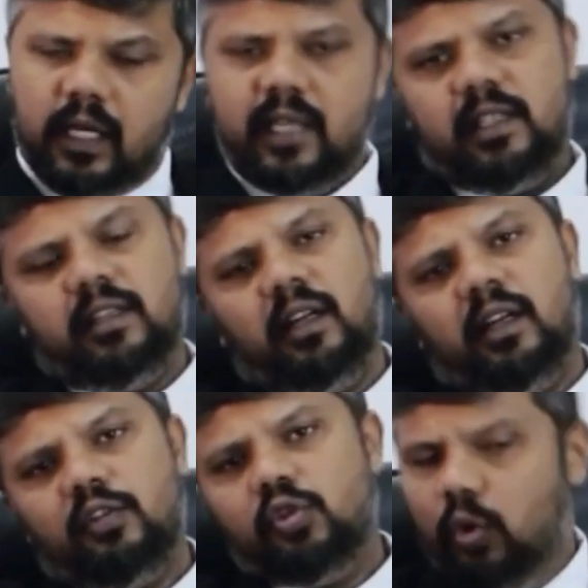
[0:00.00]
As I
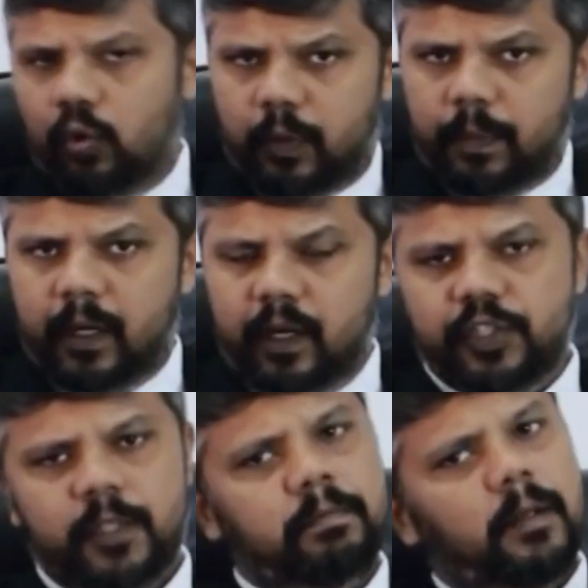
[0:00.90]
said, sole
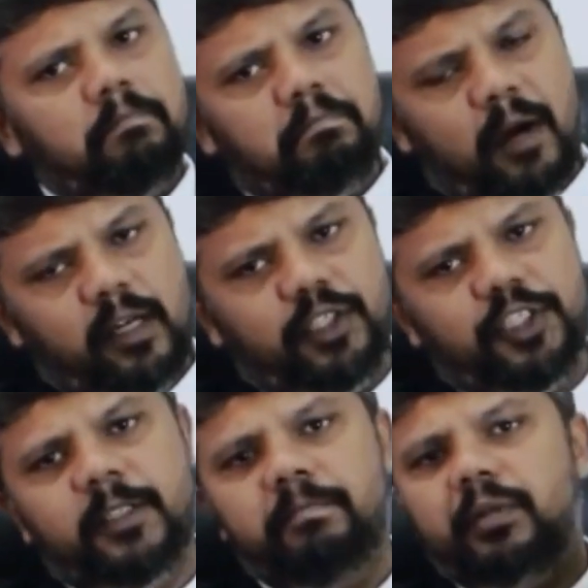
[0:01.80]
proprietorship,
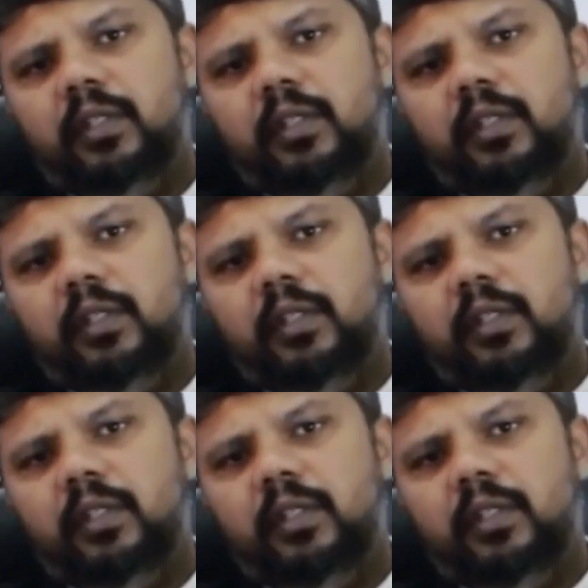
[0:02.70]
partnership,